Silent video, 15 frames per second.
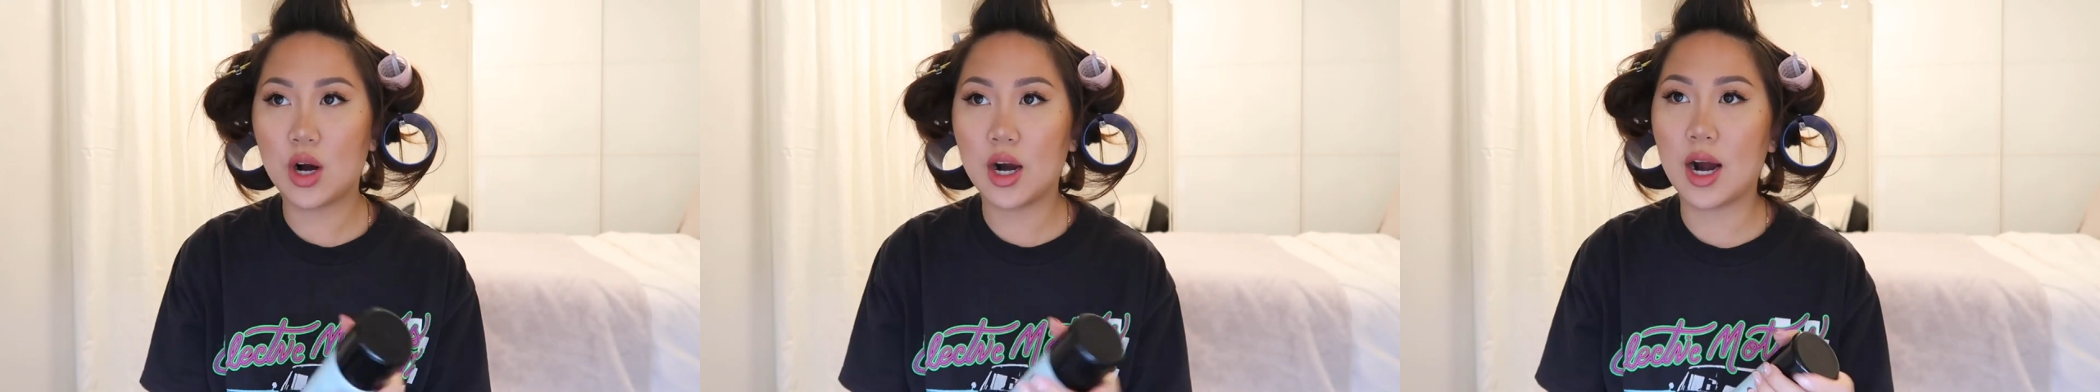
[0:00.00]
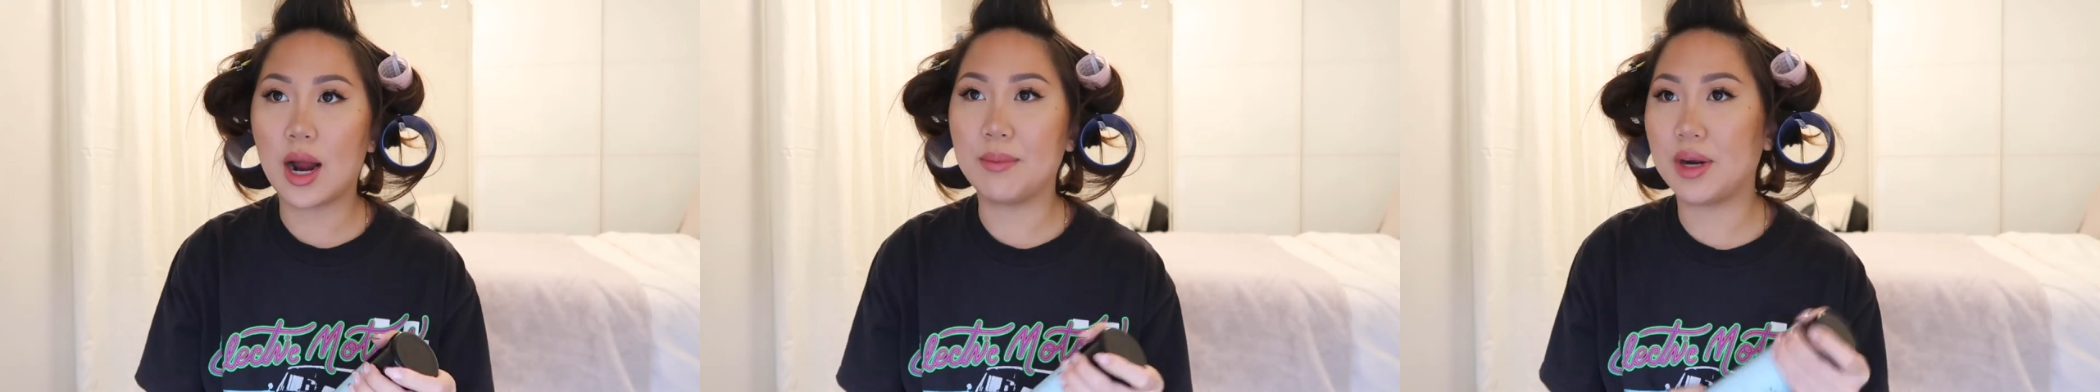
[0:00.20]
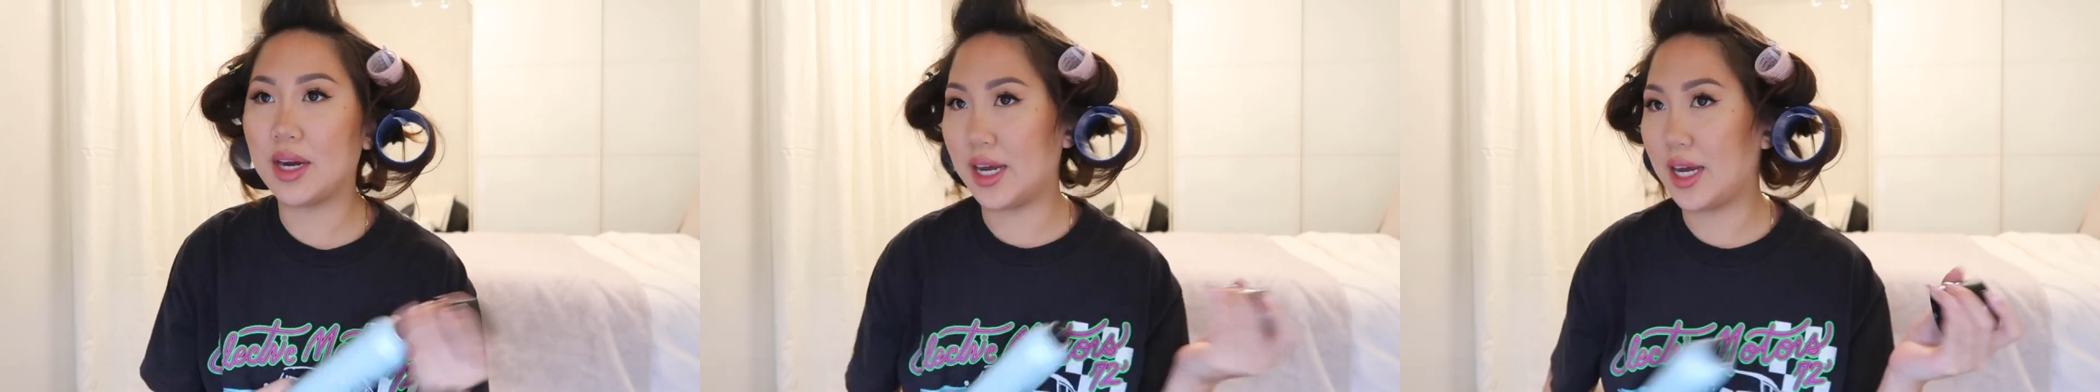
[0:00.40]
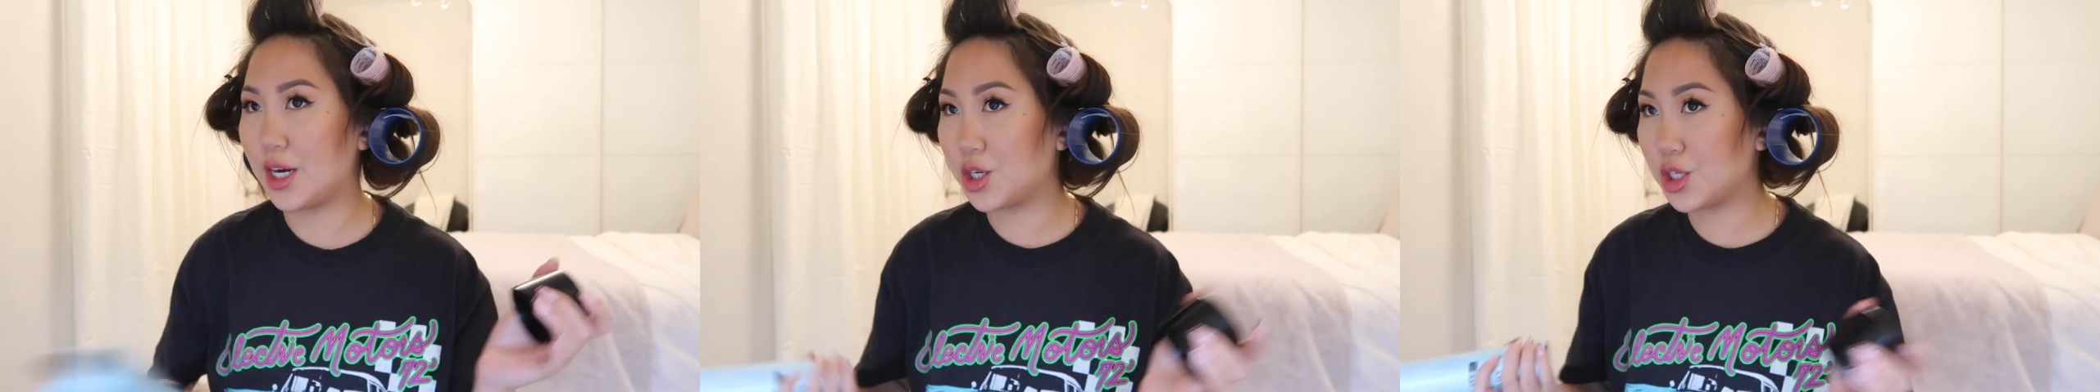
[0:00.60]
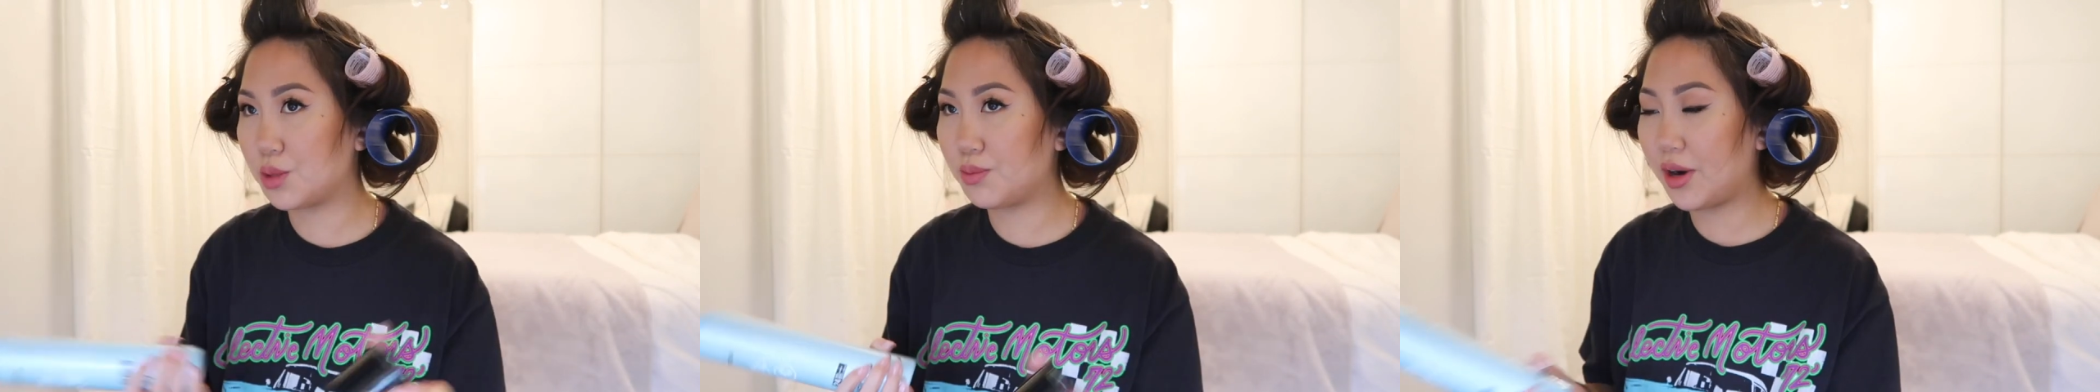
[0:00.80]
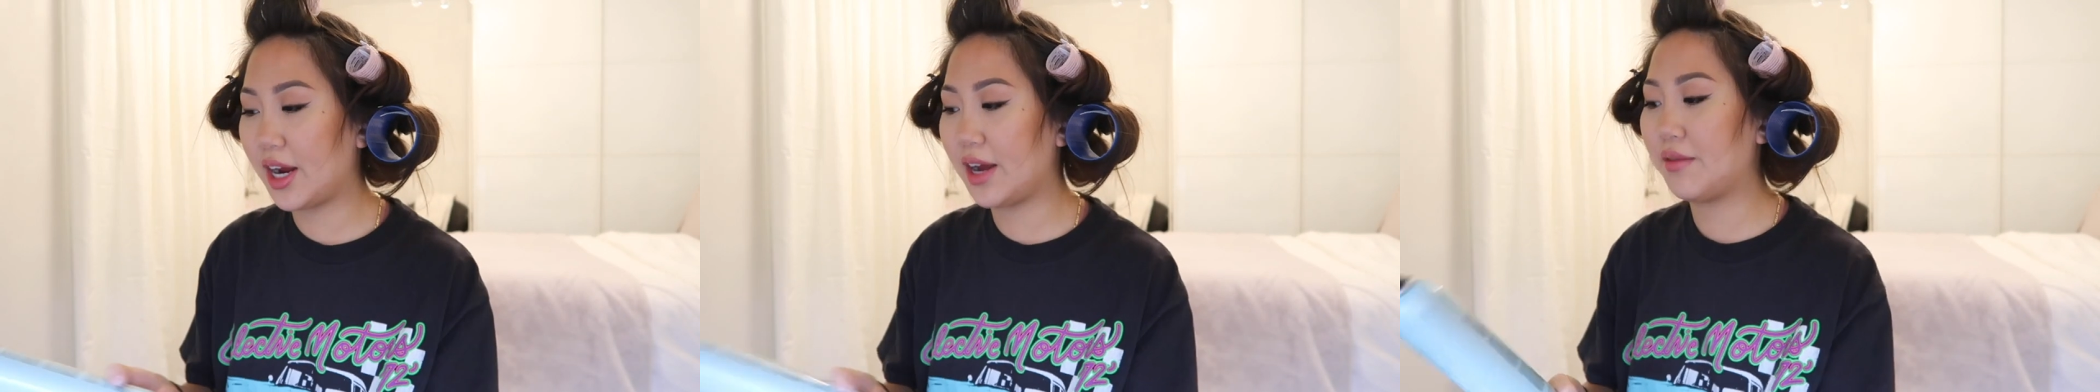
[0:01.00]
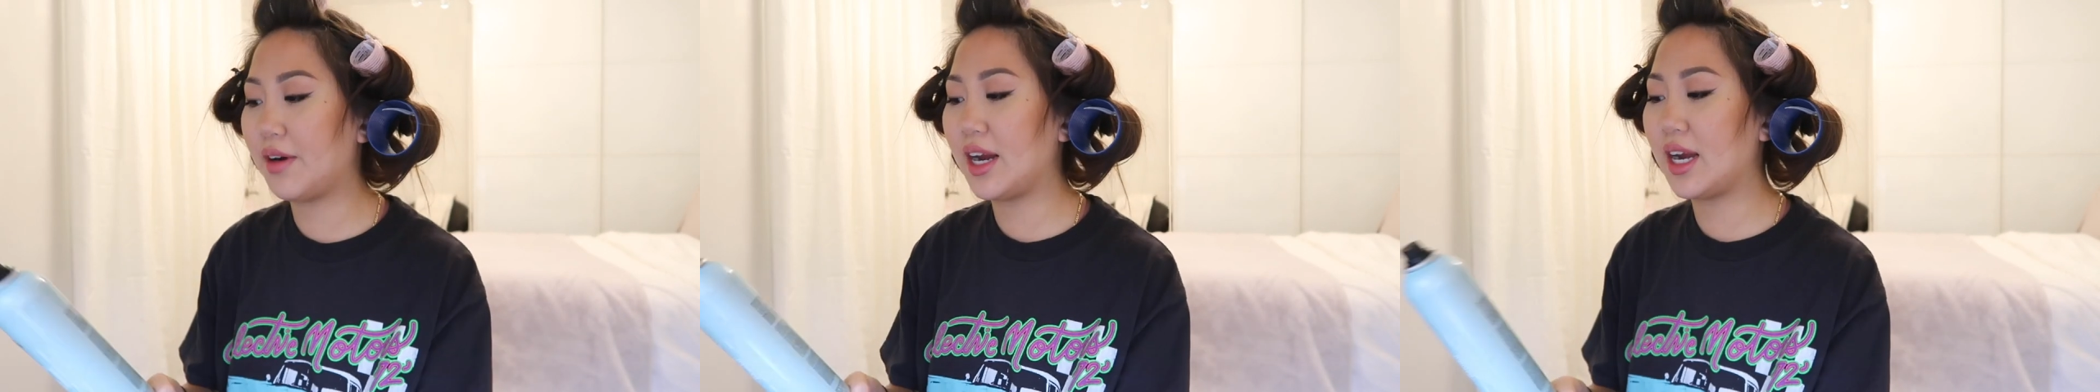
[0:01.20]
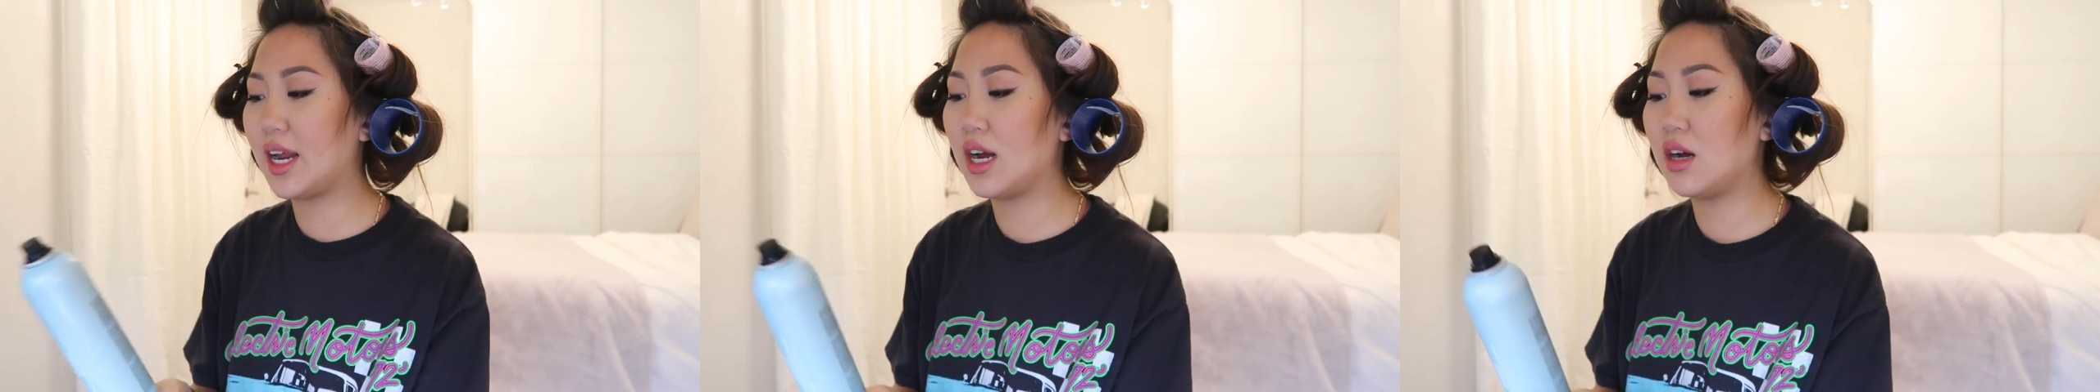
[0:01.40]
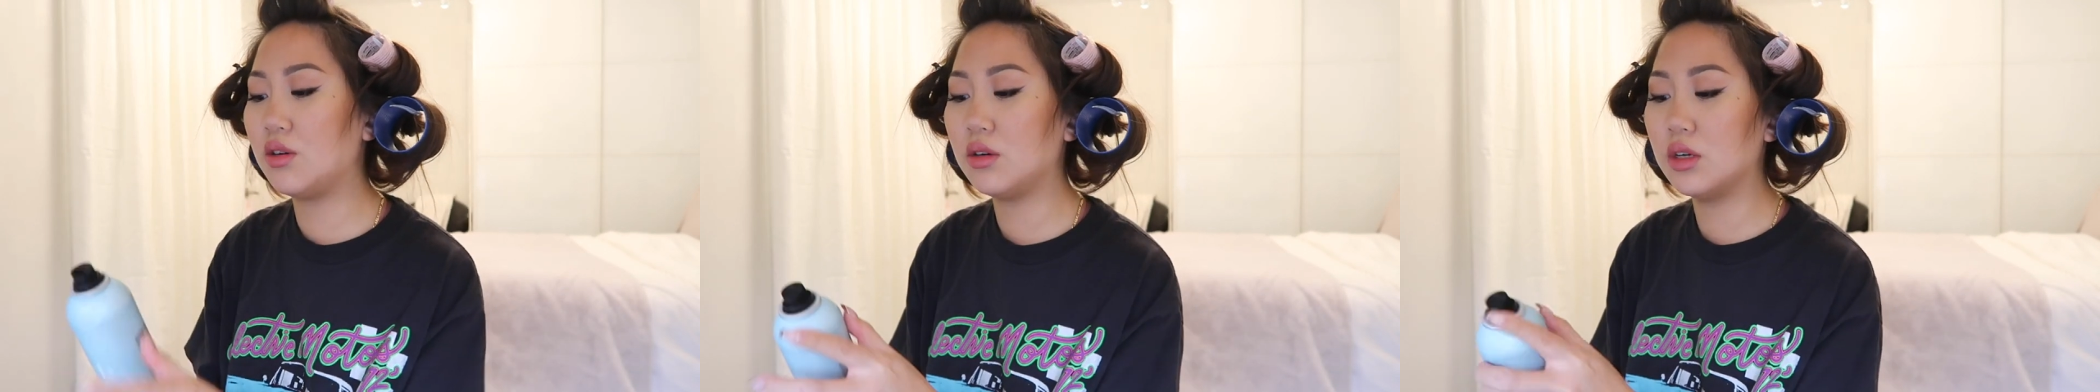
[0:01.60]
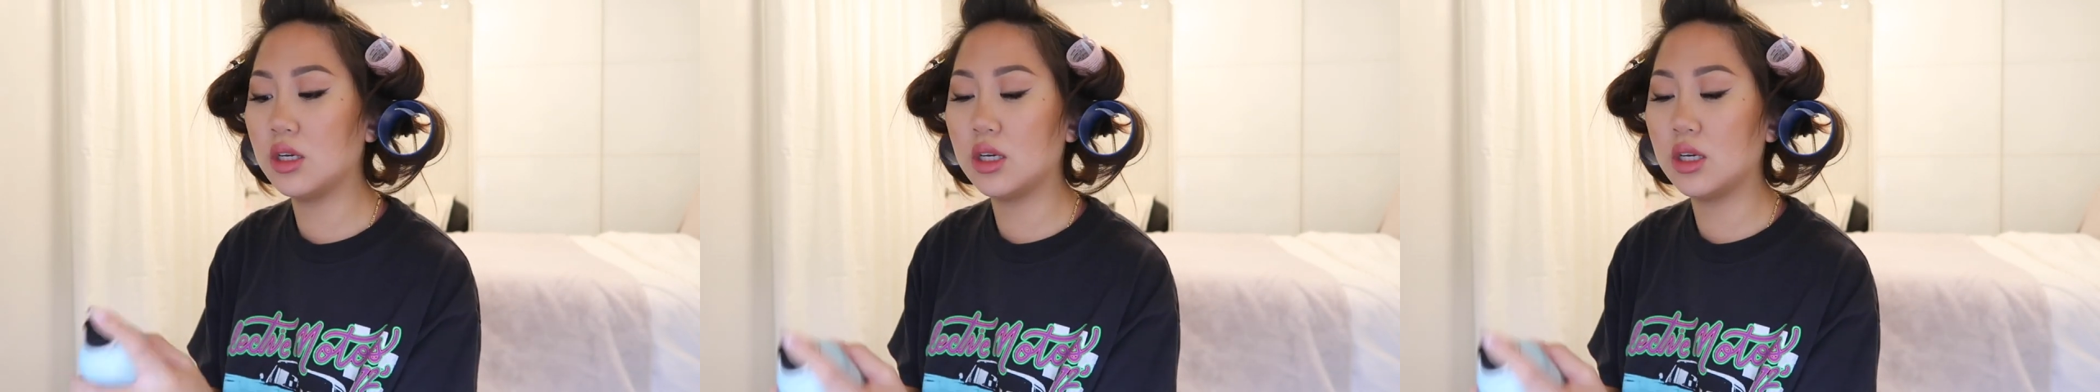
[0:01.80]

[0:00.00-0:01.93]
I'm gonna hairspray it right now.